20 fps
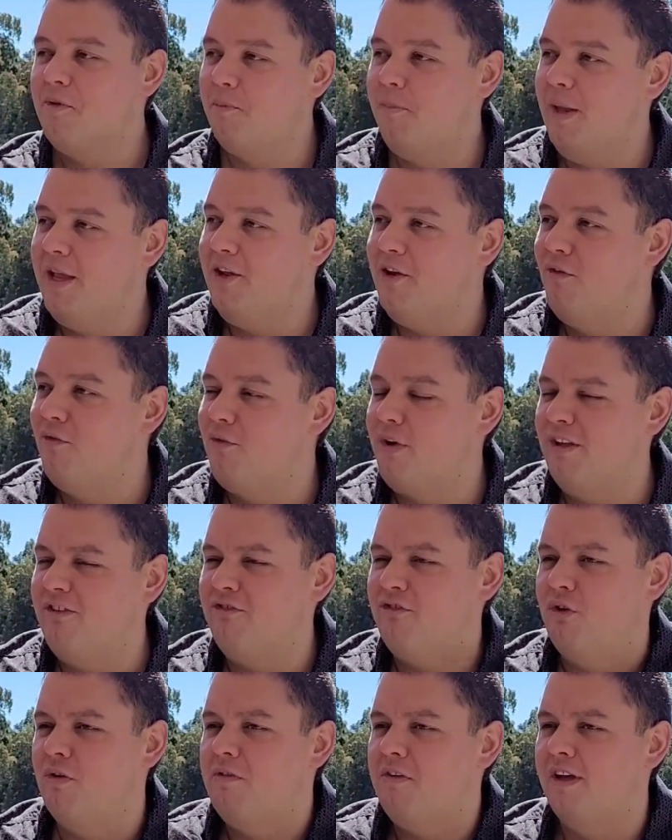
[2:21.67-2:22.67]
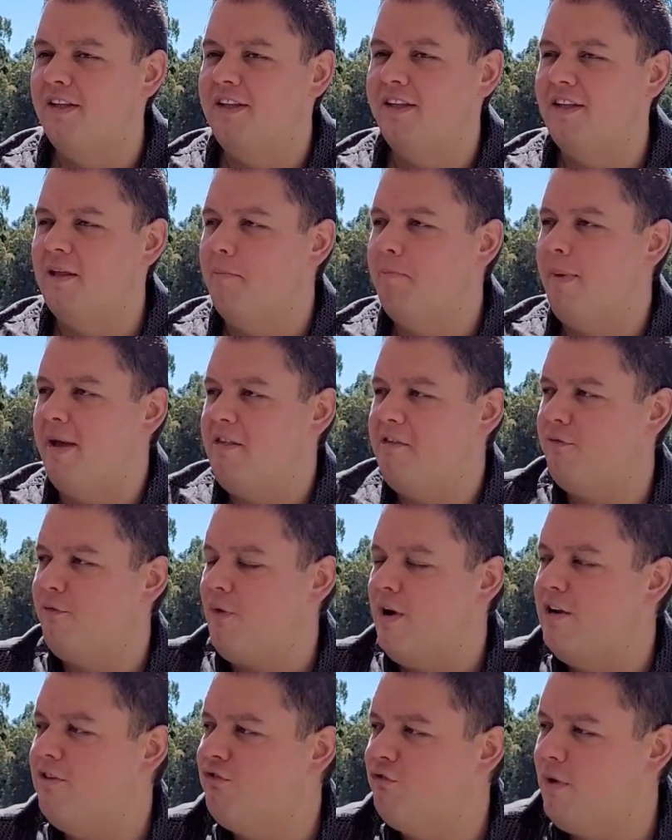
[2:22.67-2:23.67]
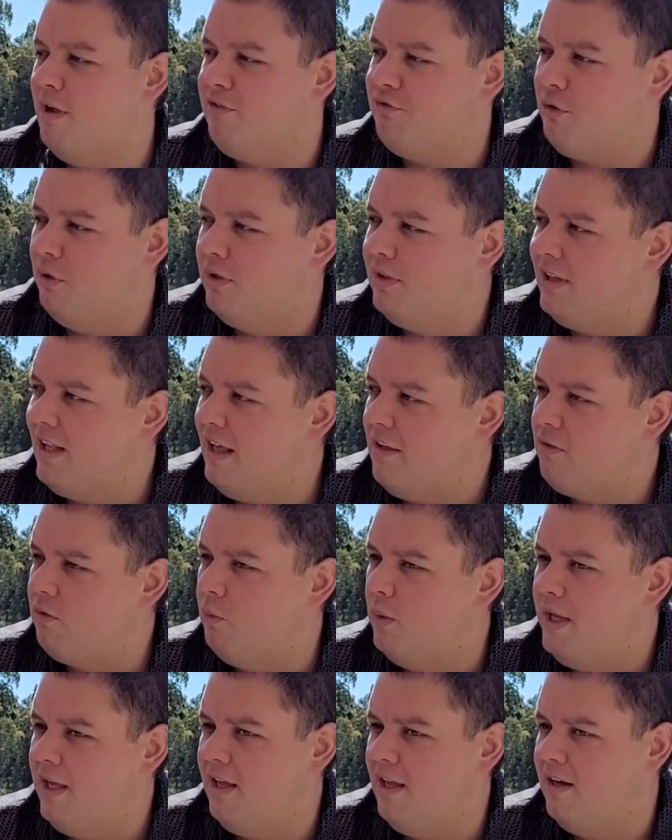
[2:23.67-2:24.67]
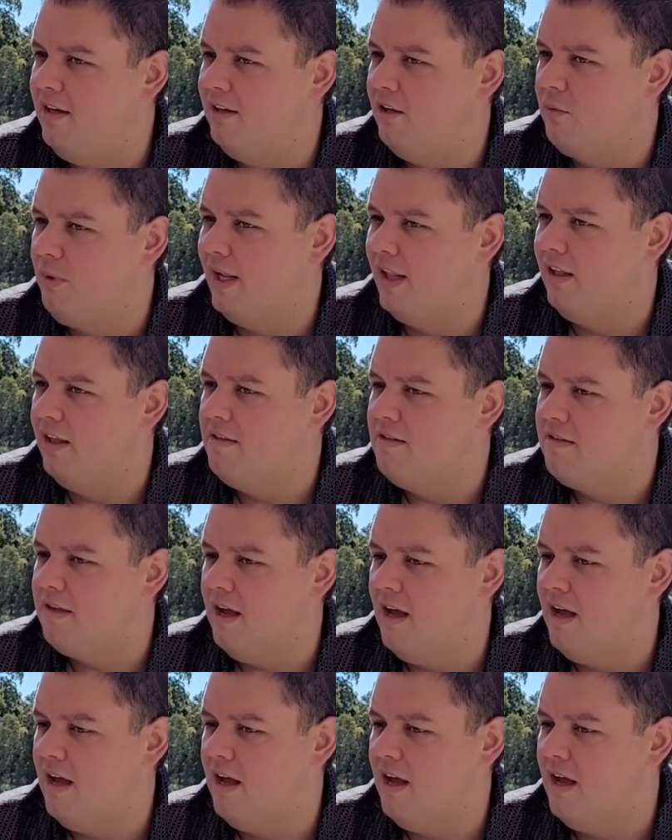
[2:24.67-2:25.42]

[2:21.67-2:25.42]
Speaking of restaurants, I did the best French restaurant last weekend in the Redlands.